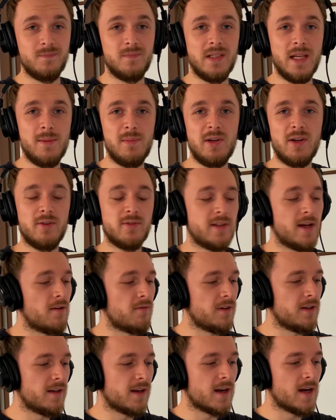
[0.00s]
let me know
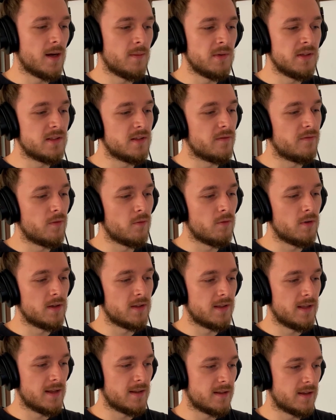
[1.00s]
down in the comments if you
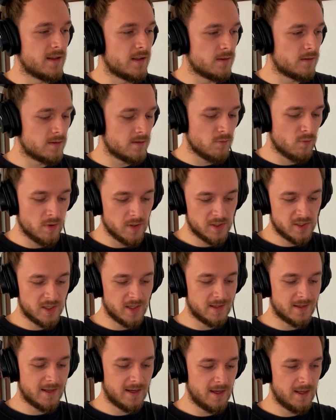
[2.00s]
want that
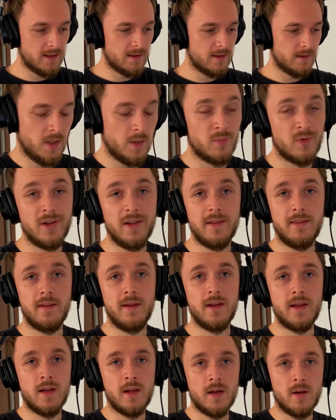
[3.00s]
one-shot kit. I'm really
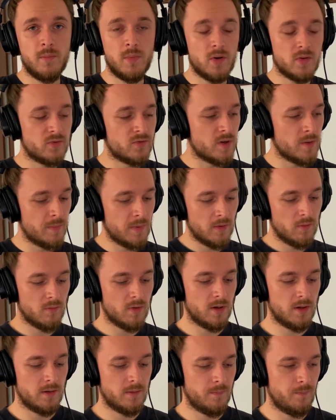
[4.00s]
thinking about dropping
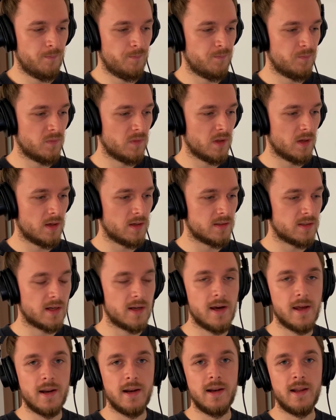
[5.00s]
one because I
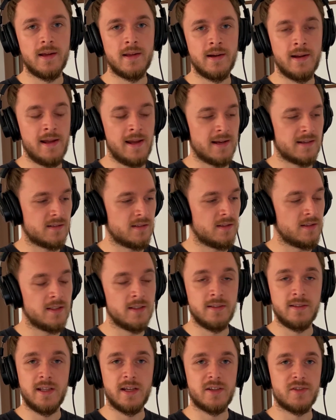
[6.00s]
got a lot of accent
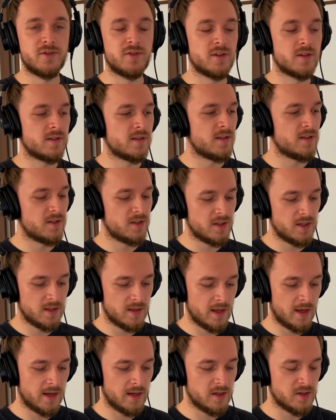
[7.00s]
and textures and shit
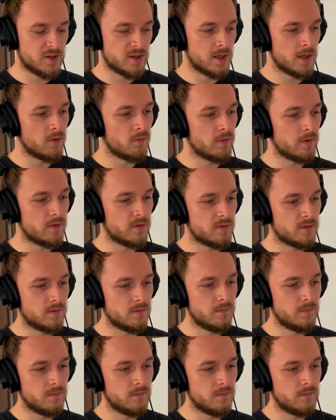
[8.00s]
I can share with you.